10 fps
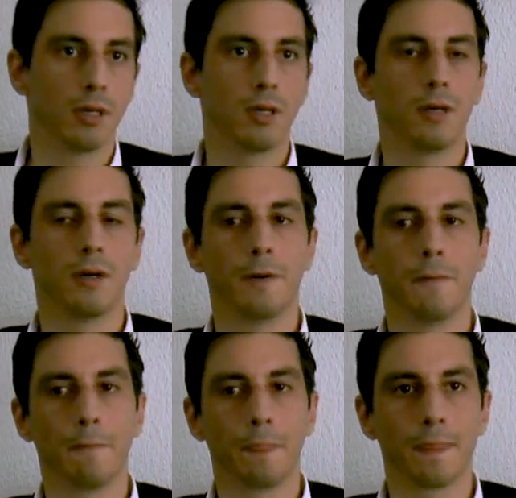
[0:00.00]

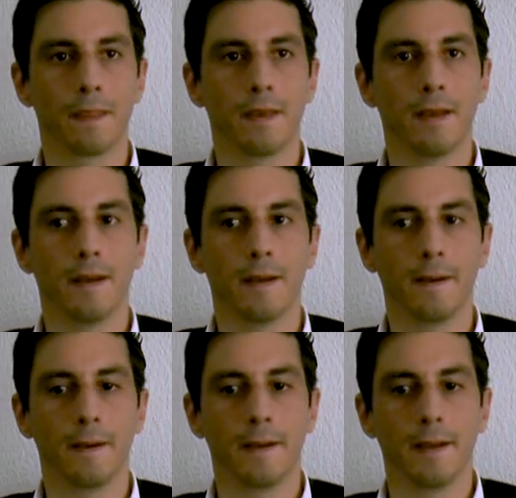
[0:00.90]
Um,
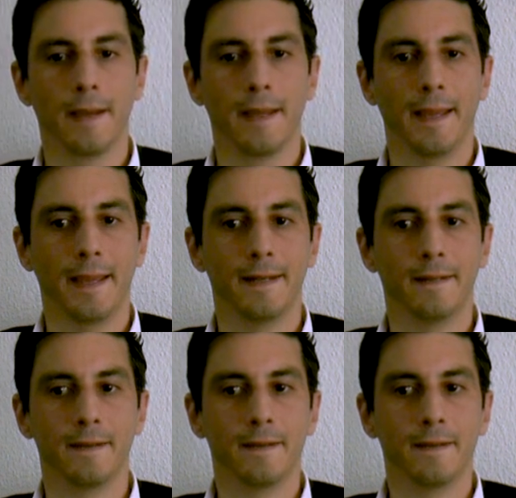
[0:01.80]
uh, and